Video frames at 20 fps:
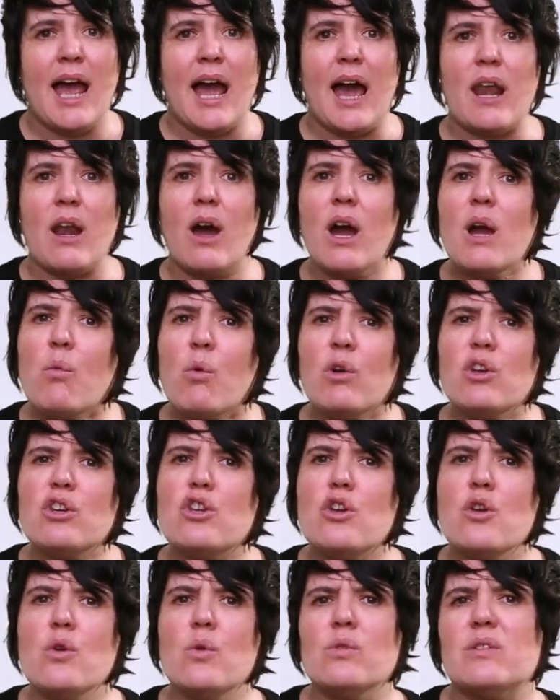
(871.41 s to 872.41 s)
And I want
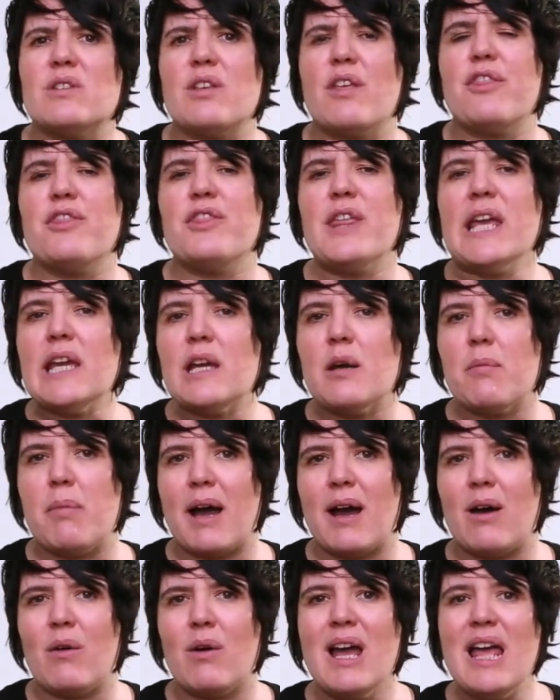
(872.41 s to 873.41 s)
you to think
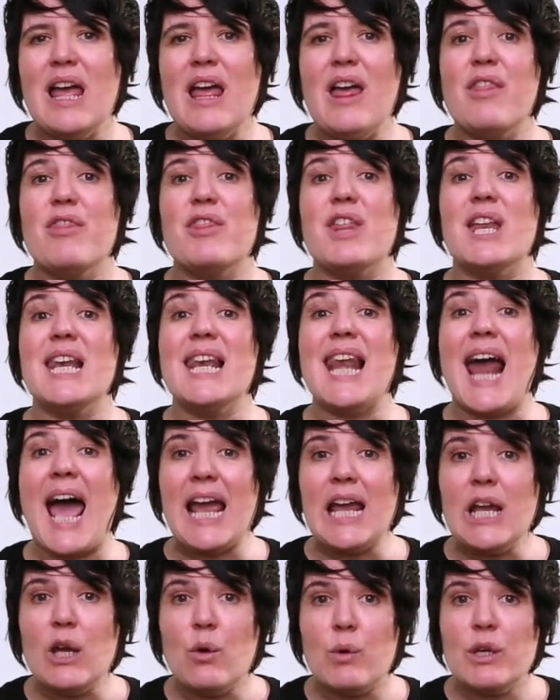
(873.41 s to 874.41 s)
about the
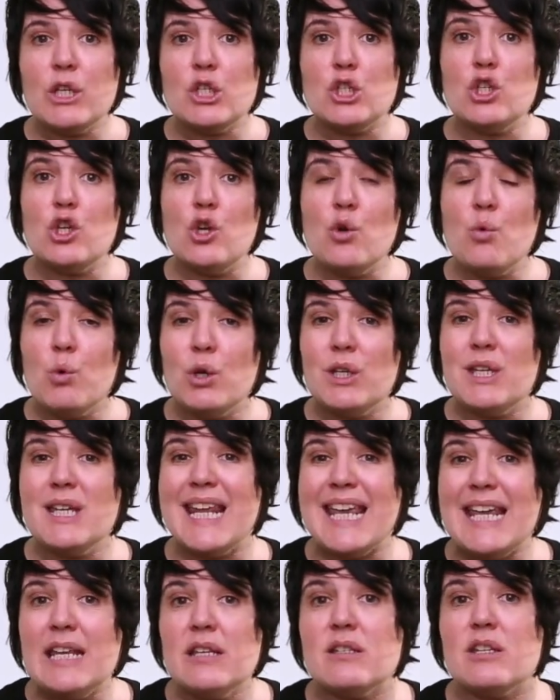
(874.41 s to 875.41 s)
language you would
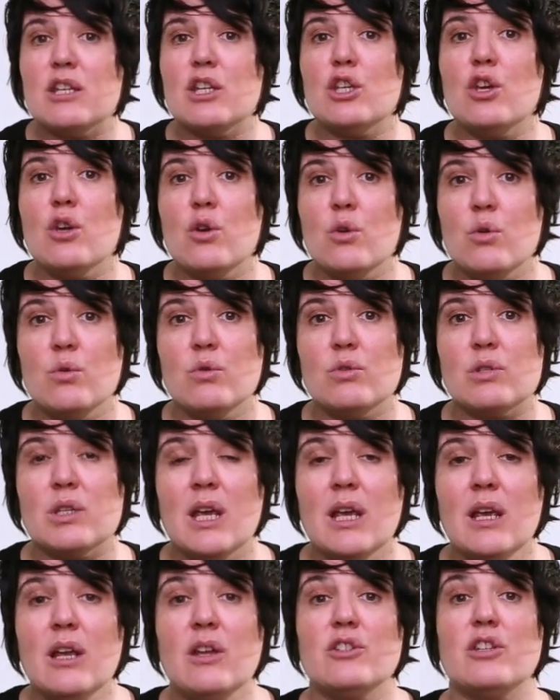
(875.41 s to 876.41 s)
need to use
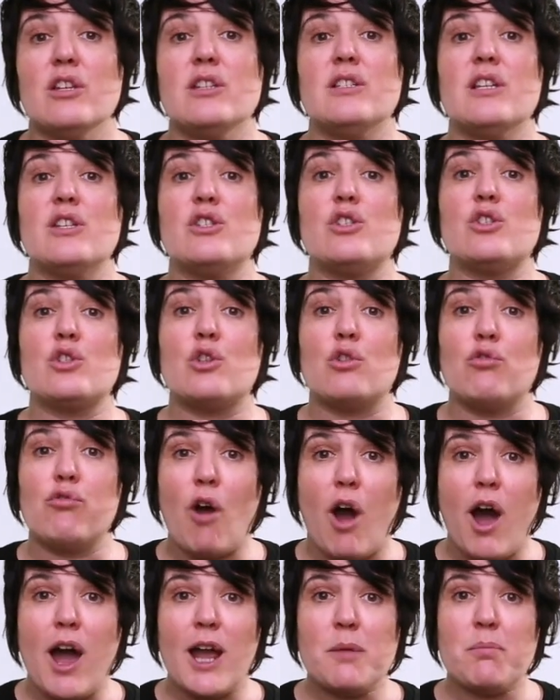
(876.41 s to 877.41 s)
to
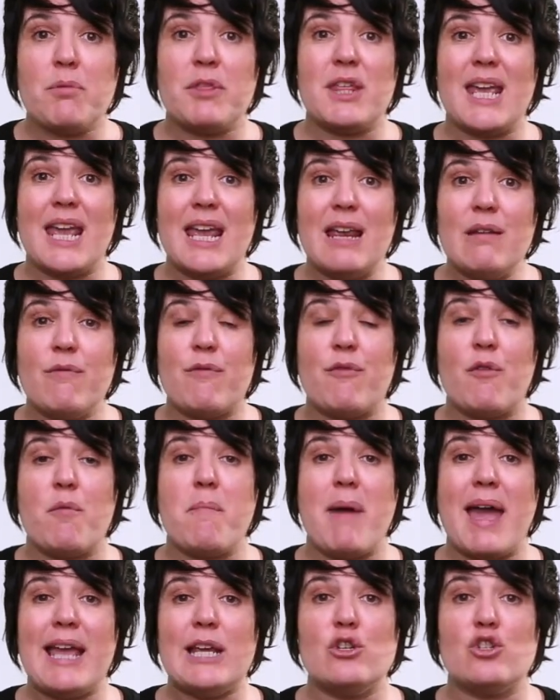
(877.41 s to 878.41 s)
describe the
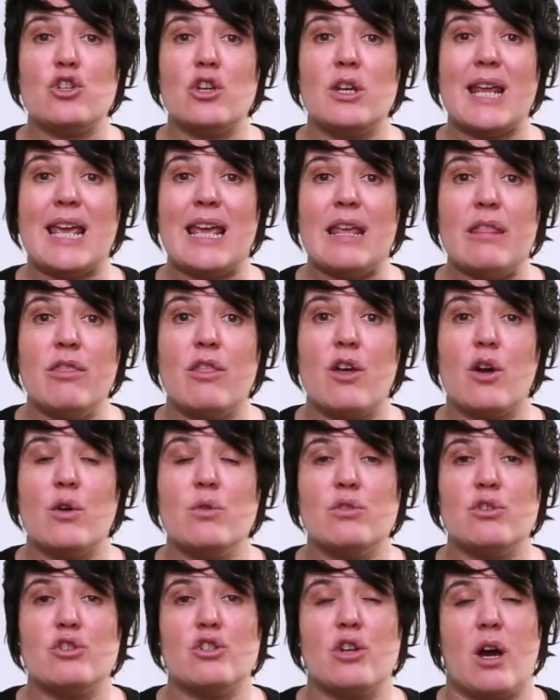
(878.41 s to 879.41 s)
information in
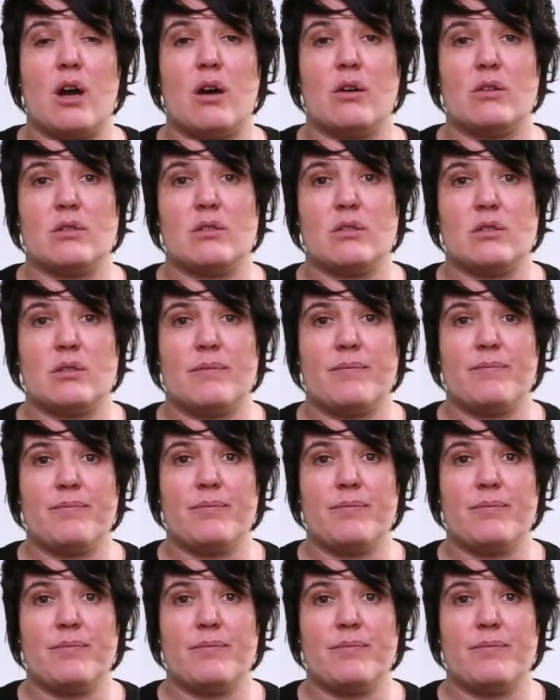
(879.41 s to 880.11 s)
those charts.